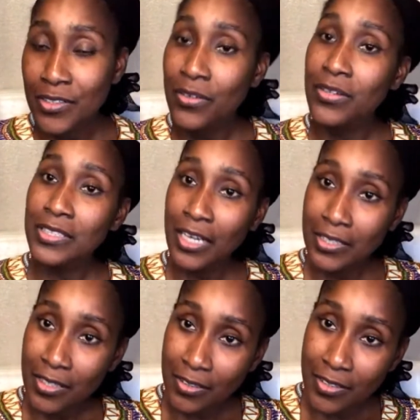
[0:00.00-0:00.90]
So,
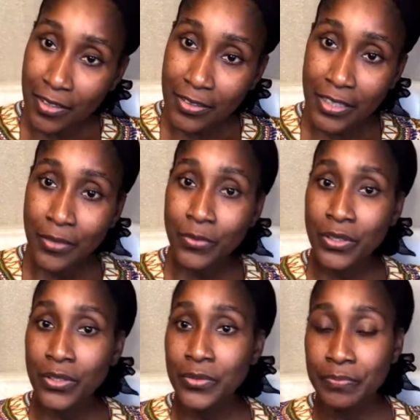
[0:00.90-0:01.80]
yes, on Sunday,
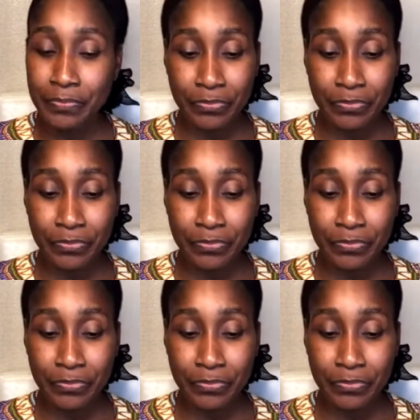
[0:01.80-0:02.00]
we'll